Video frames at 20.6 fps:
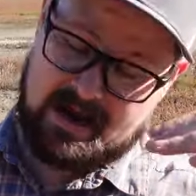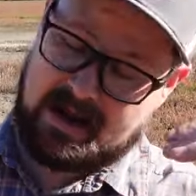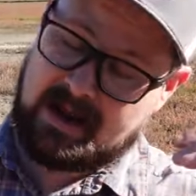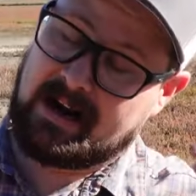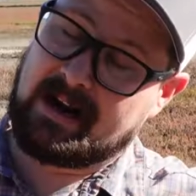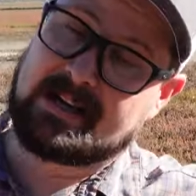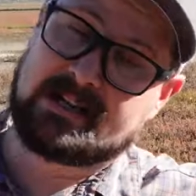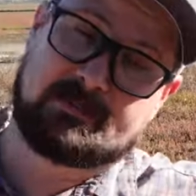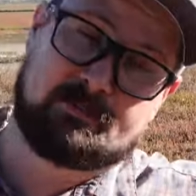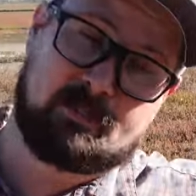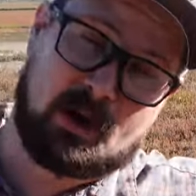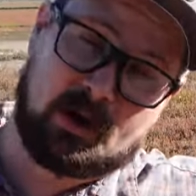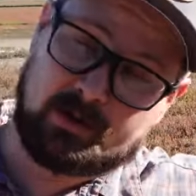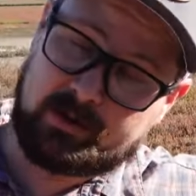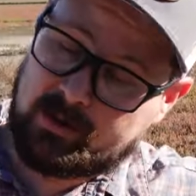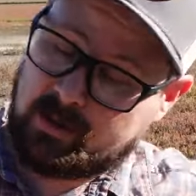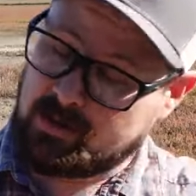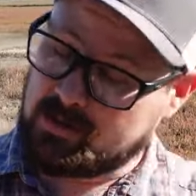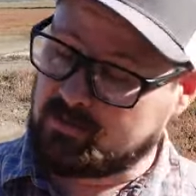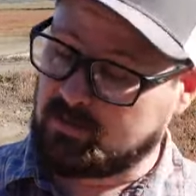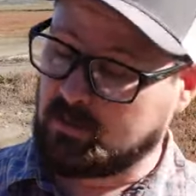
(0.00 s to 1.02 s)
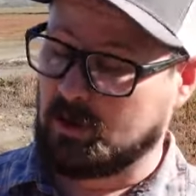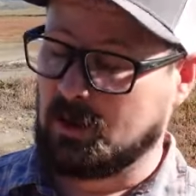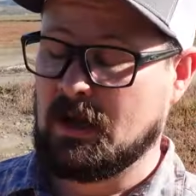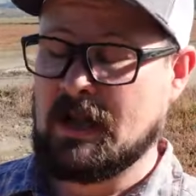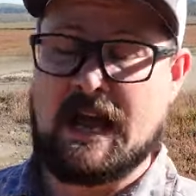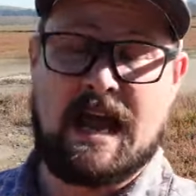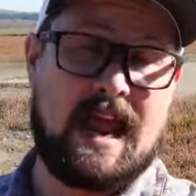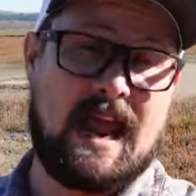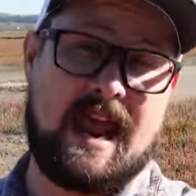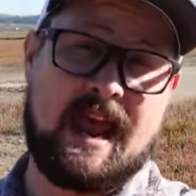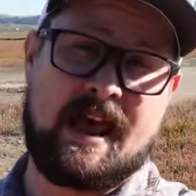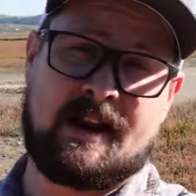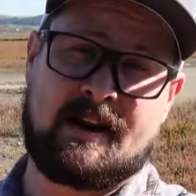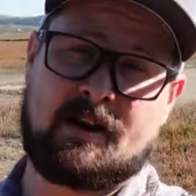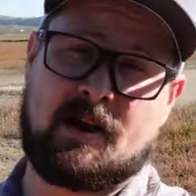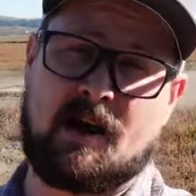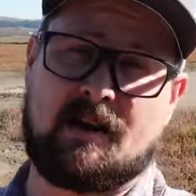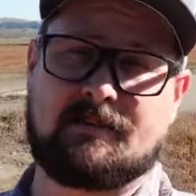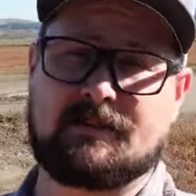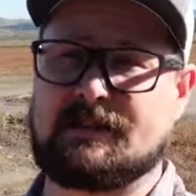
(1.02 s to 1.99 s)
it is both useful and a
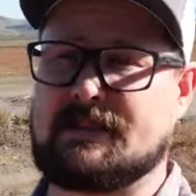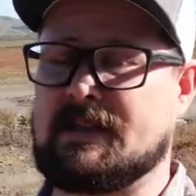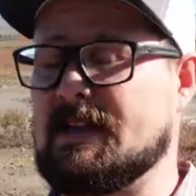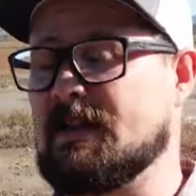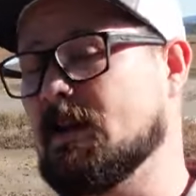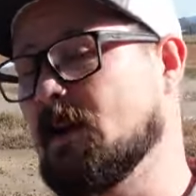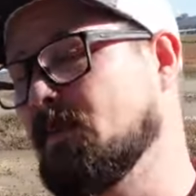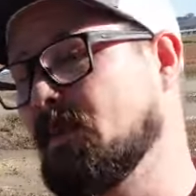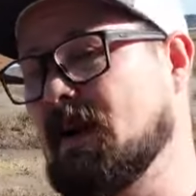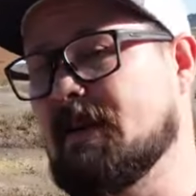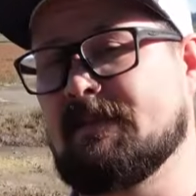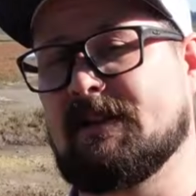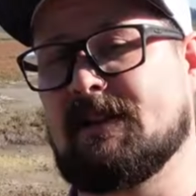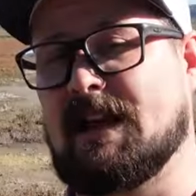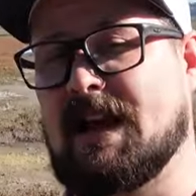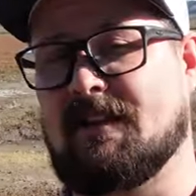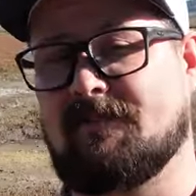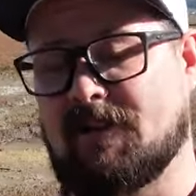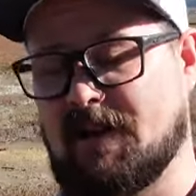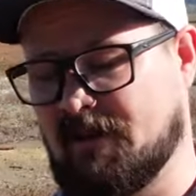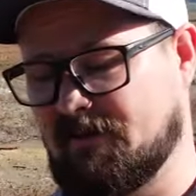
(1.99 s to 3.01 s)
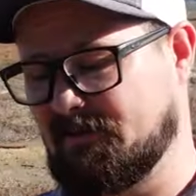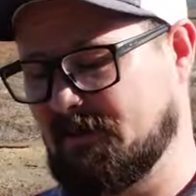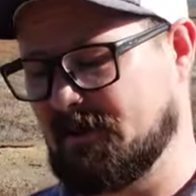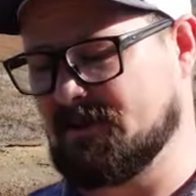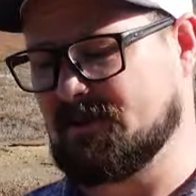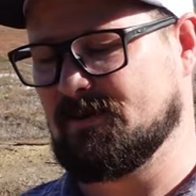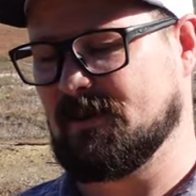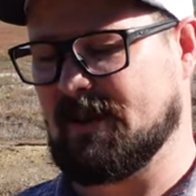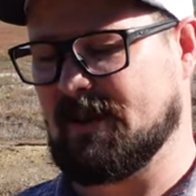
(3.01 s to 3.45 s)
novelty. They'll probably laugh at it first and